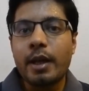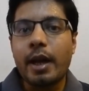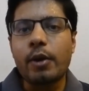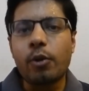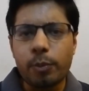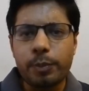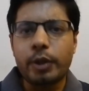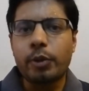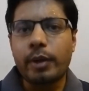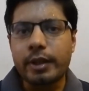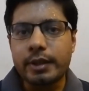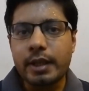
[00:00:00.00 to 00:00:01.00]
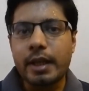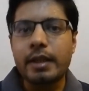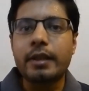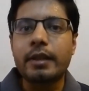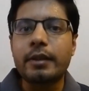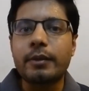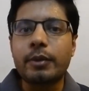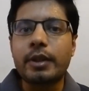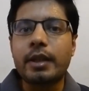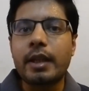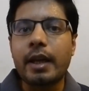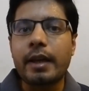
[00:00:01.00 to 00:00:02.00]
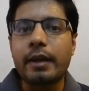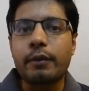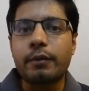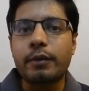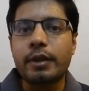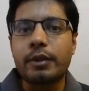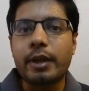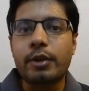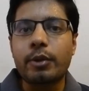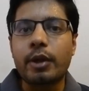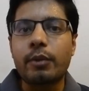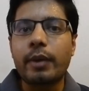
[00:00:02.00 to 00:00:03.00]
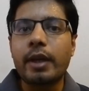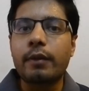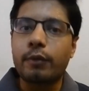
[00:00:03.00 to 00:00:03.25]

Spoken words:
I hope that you understand what I have tried to convey.